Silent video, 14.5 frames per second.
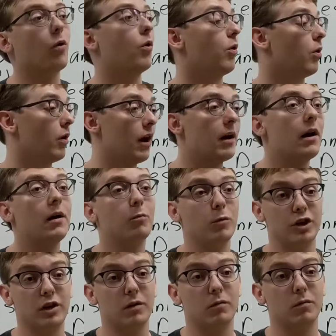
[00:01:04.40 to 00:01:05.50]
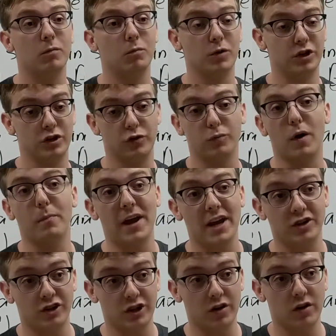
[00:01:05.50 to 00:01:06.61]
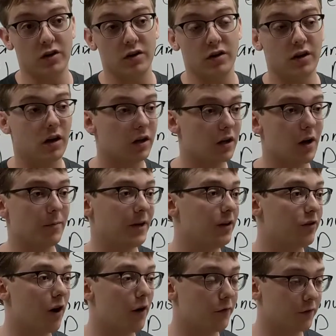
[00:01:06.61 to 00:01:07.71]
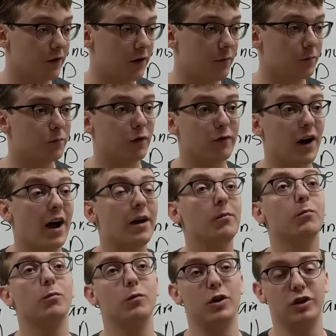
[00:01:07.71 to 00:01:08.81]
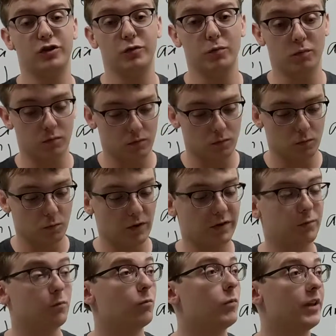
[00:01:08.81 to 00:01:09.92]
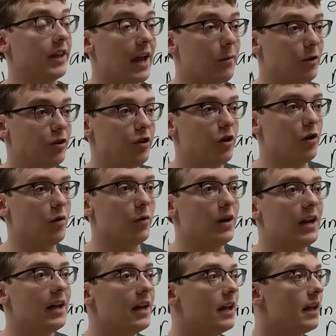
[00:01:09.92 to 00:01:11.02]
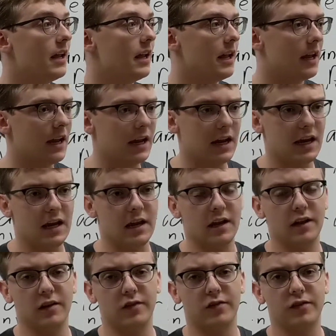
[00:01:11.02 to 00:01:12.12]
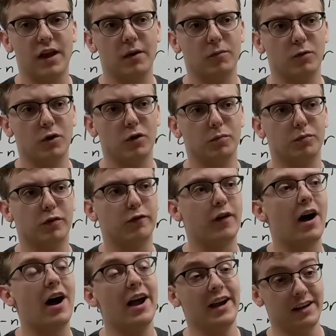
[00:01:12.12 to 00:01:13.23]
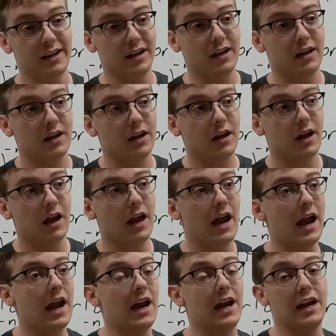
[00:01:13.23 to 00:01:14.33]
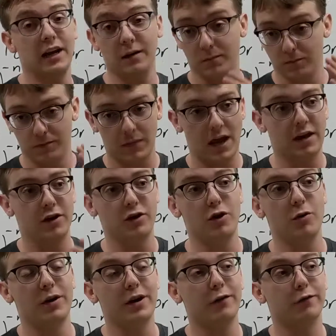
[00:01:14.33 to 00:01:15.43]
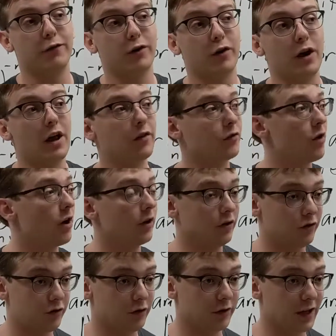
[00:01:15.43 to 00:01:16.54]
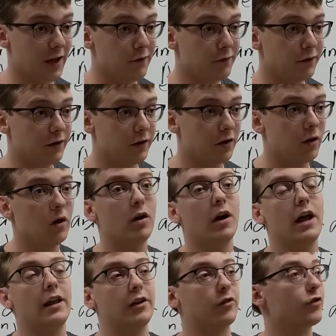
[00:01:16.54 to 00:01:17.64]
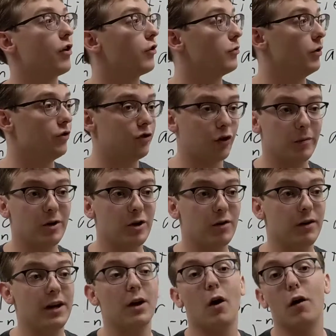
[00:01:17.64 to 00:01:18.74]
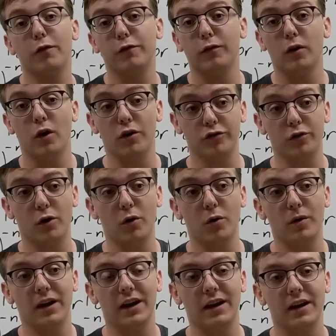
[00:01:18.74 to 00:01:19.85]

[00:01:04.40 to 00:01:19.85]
or which is what pension companies often provide, which what they would do is they will provide an annuity for as long as you live. There's also a term annuity, also